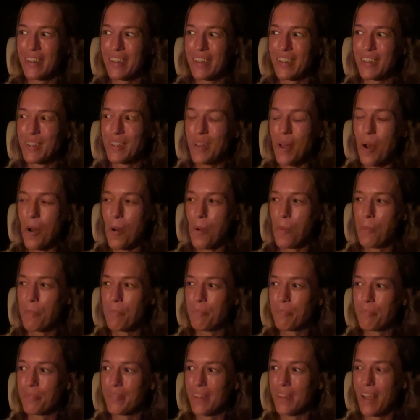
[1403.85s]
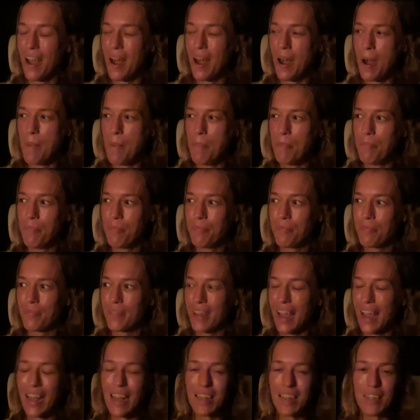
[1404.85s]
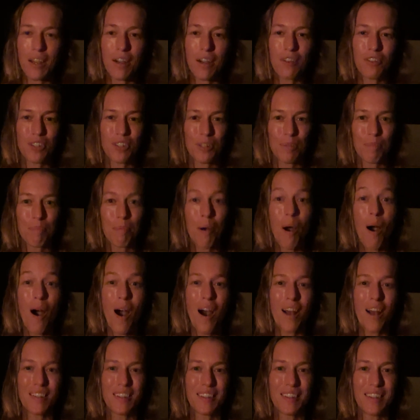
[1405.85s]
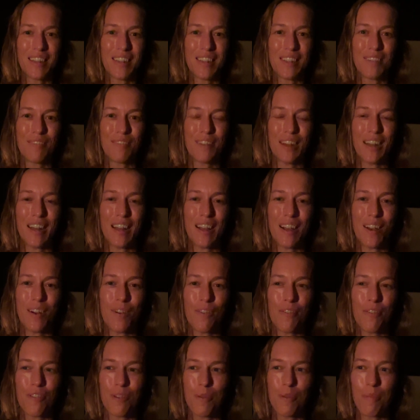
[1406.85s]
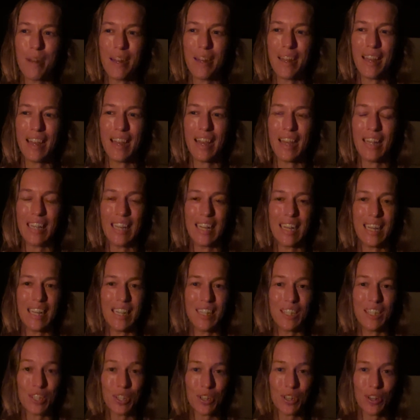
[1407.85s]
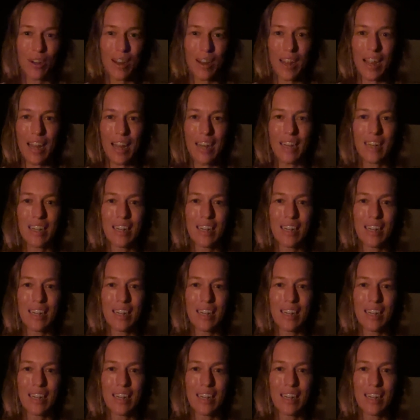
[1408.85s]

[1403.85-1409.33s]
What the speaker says: So I guess I'll just pause this video for a minute and then integrate